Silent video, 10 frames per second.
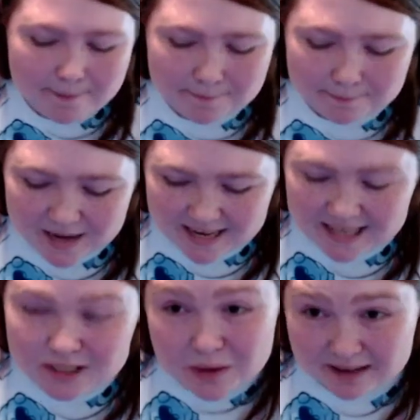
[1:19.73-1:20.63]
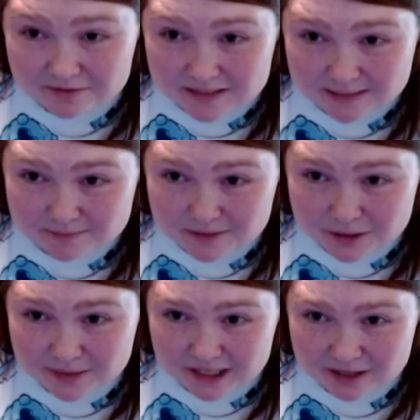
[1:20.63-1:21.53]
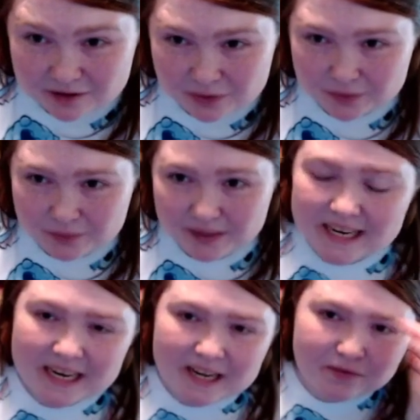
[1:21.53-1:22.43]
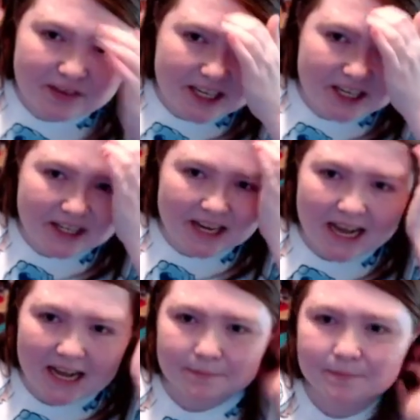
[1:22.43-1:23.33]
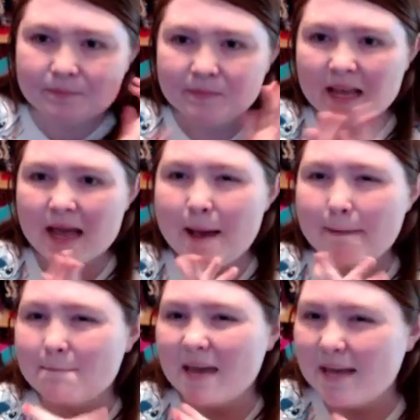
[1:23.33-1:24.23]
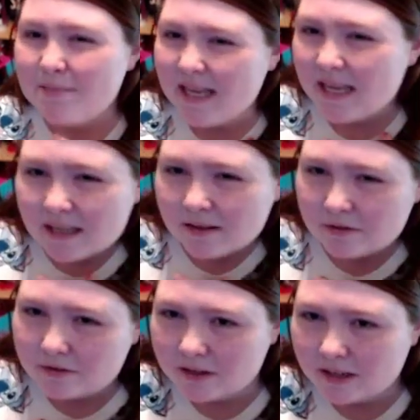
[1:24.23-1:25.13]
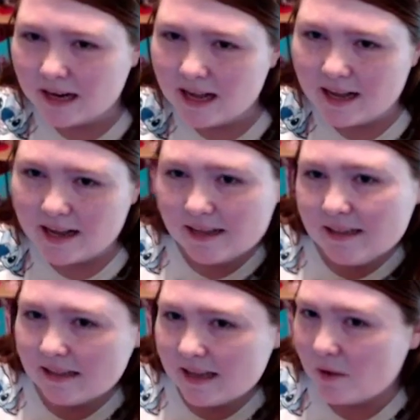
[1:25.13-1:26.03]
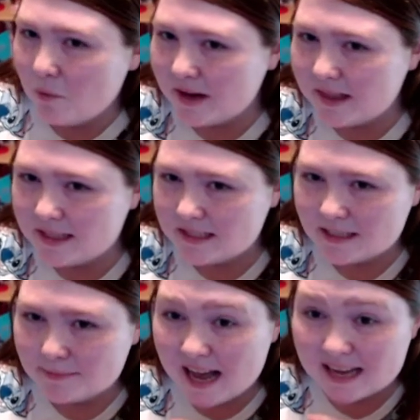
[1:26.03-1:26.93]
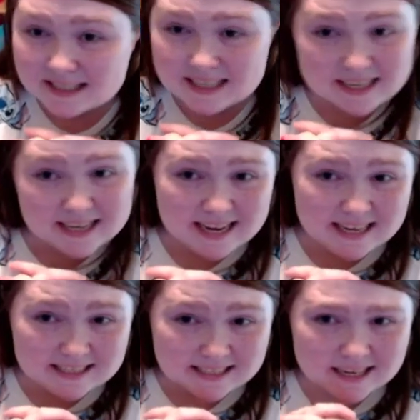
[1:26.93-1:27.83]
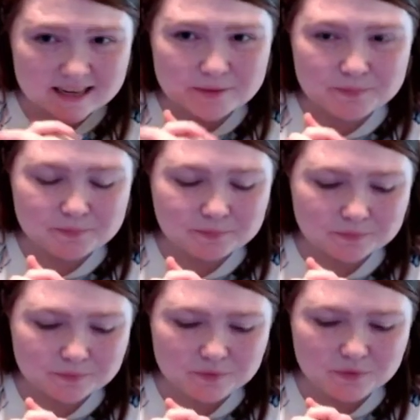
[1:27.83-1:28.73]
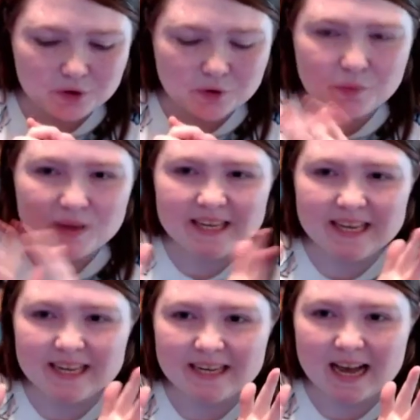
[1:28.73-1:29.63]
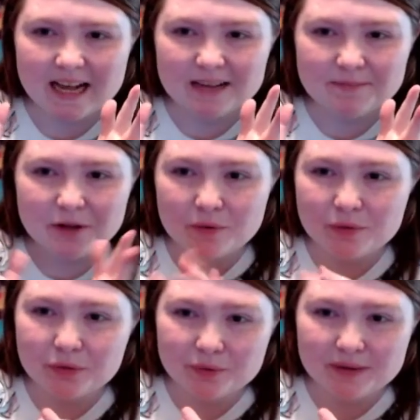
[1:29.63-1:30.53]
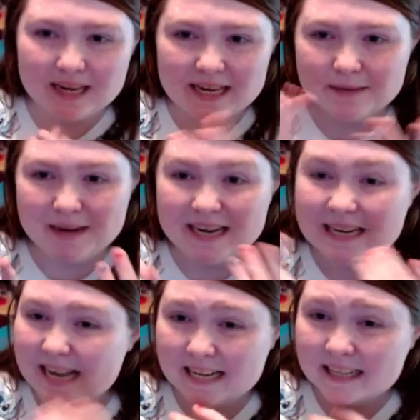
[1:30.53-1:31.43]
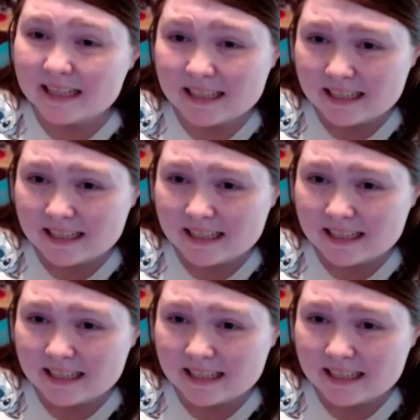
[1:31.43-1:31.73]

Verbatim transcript: but I do have some, so we're going to go through it. And I figured um, maybe for uh, one of the spa Sundays, we can um, go through like my nail